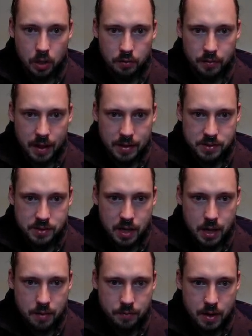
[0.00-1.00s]
that
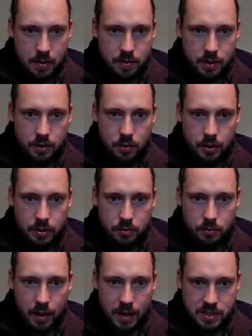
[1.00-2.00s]
stuff, and then going
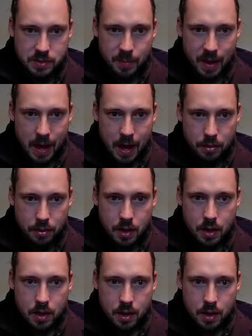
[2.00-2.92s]
through Ice Path,